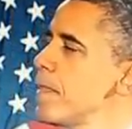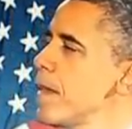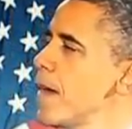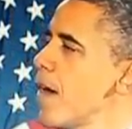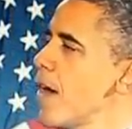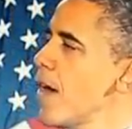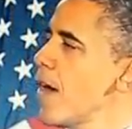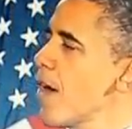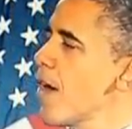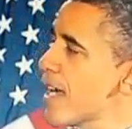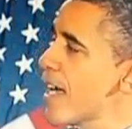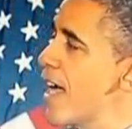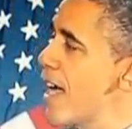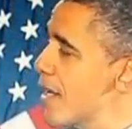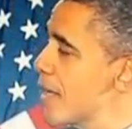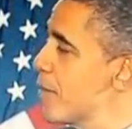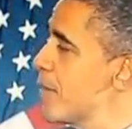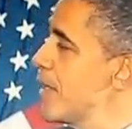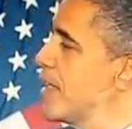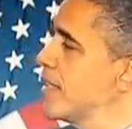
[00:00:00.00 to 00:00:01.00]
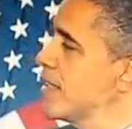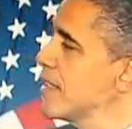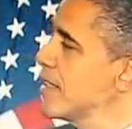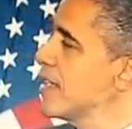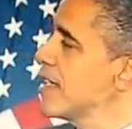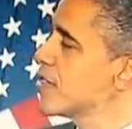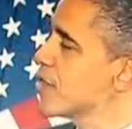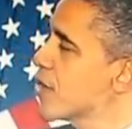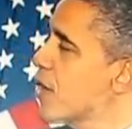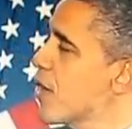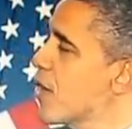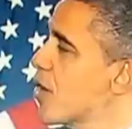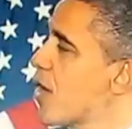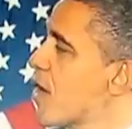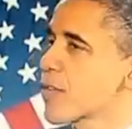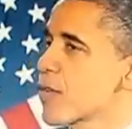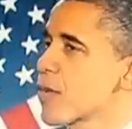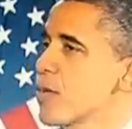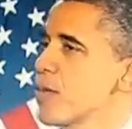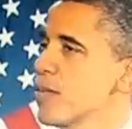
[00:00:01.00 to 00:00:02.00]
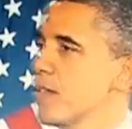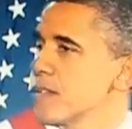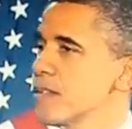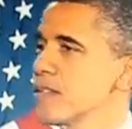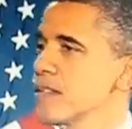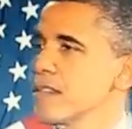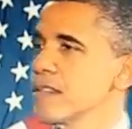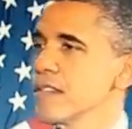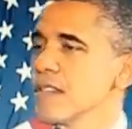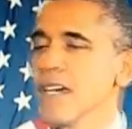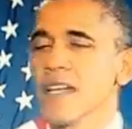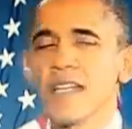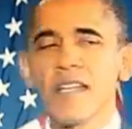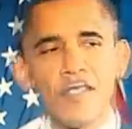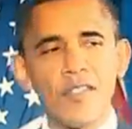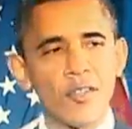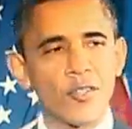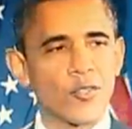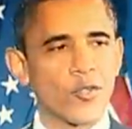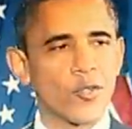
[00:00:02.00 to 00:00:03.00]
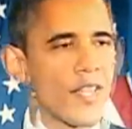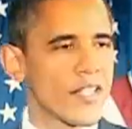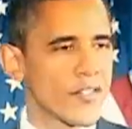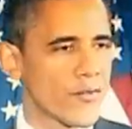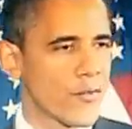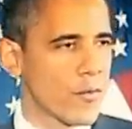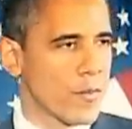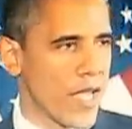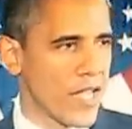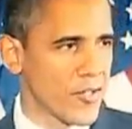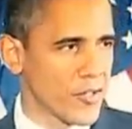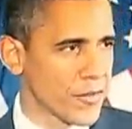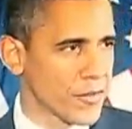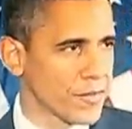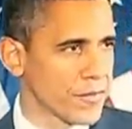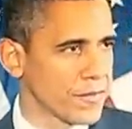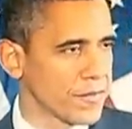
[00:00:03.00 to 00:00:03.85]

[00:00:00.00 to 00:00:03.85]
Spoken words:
our economy has gone through another transformation.